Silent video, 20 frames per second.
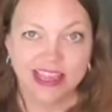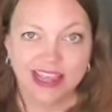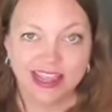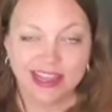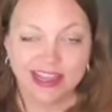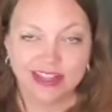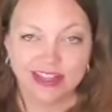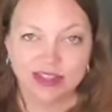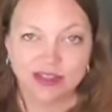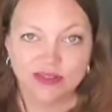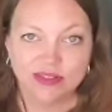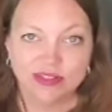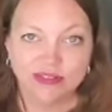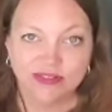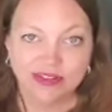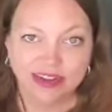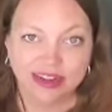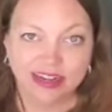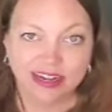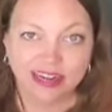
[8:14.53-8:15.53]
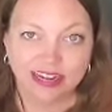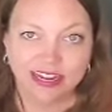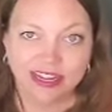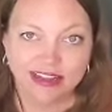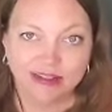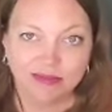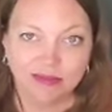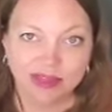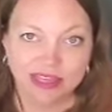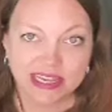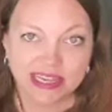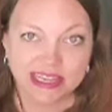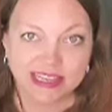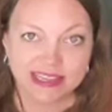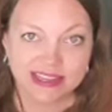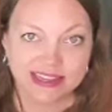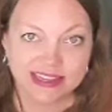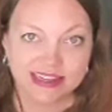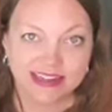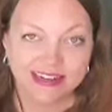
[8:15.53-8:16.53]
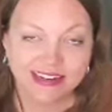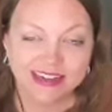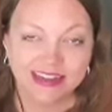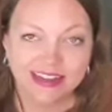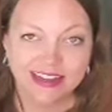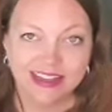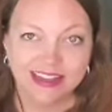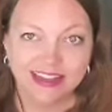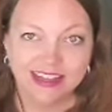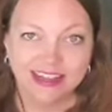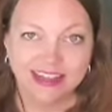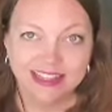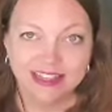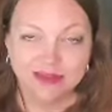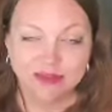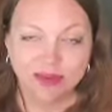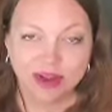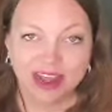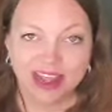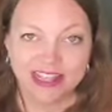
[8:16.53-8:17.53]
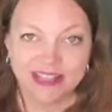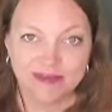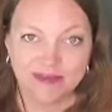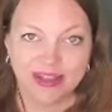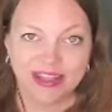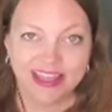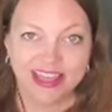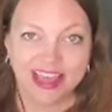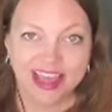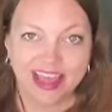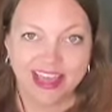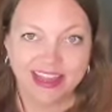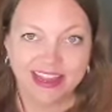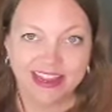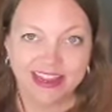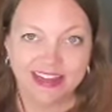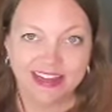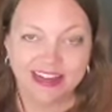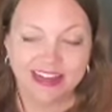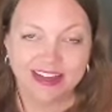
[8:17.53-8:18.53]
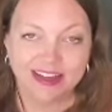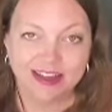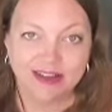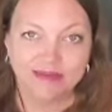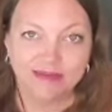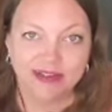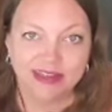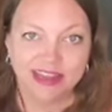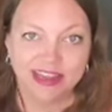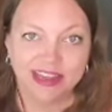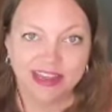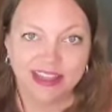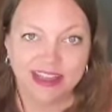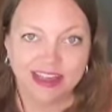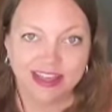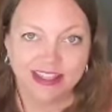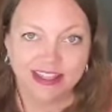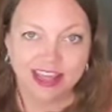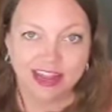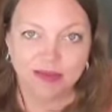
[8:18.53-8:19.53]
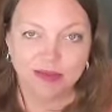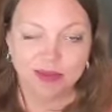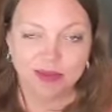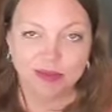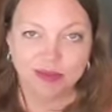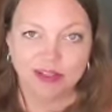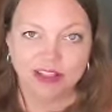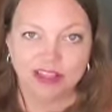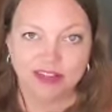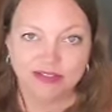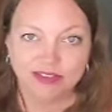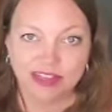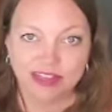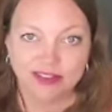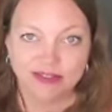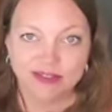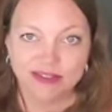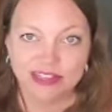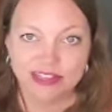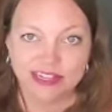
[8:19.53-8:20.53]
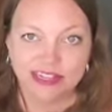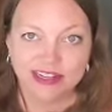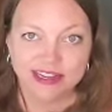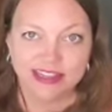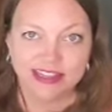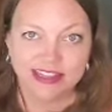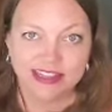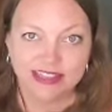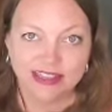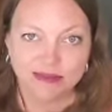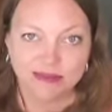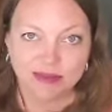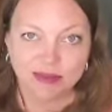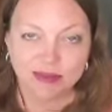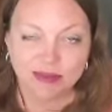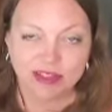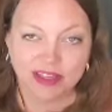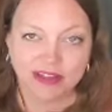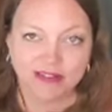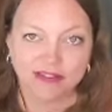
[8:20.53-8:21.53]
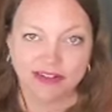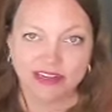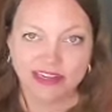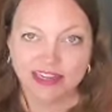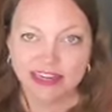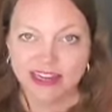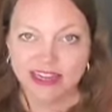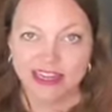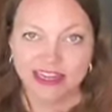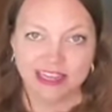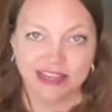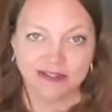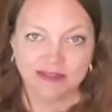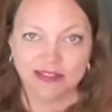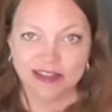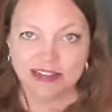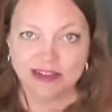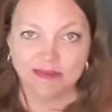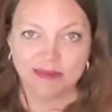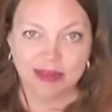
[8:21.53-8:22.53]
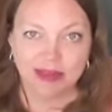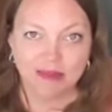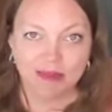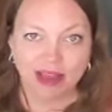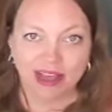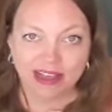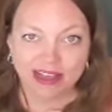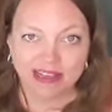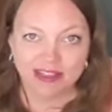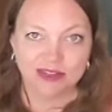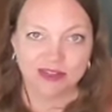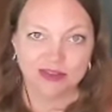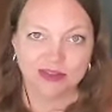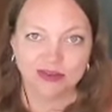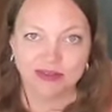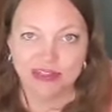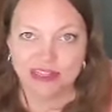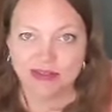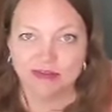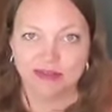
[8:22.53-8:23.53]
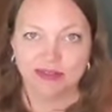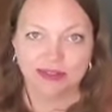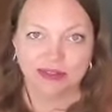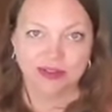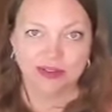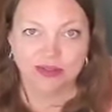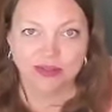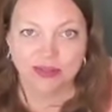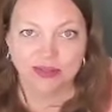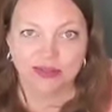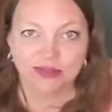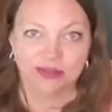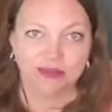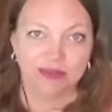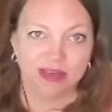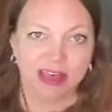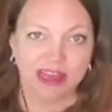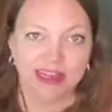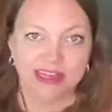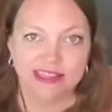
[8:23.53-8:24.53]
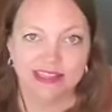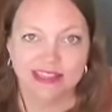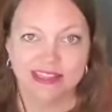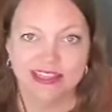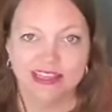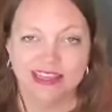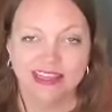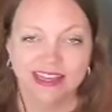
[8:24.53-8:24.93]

And she was very pleased and surprised by that. And um, a lot of people left gifts and some people left gifts in a big box, so she was able to go through the box